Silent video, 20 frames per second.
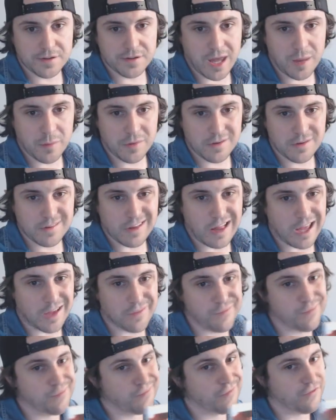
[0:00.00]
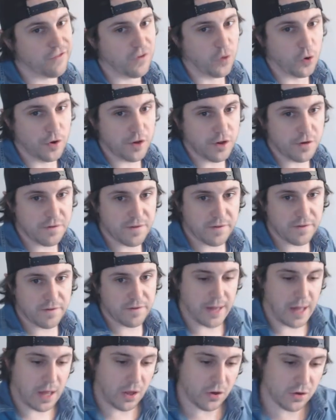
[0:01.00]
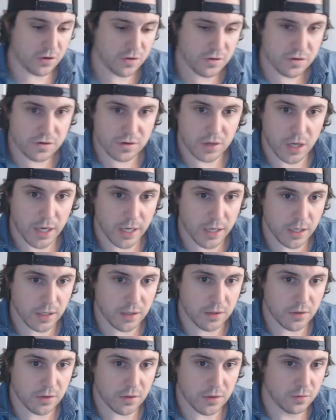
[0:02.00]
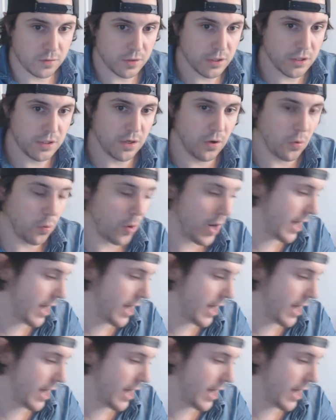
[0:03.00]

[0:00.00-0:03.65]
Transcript: this game is like 40 or 50 dollars. I don't really know